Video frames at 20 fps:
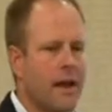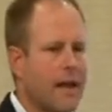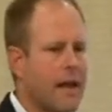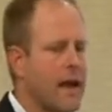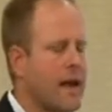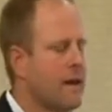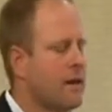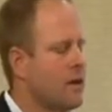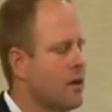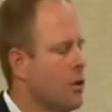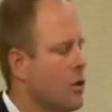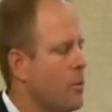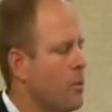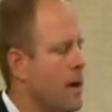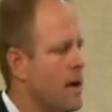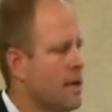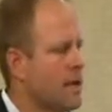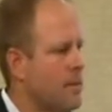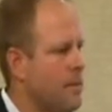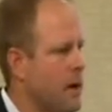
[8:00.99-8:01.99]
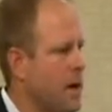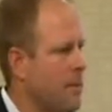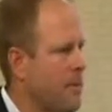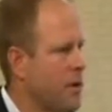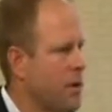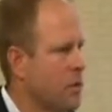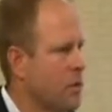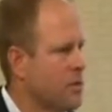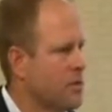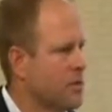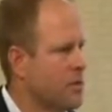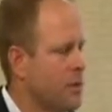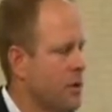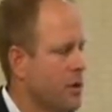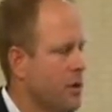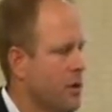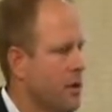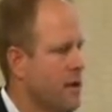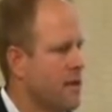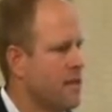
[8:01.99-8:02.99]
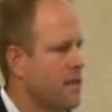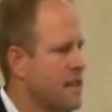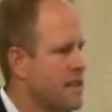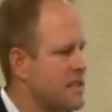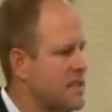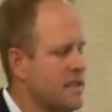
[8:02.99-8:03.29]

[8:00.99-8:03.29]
And again, to go back to Bobby Orr's book,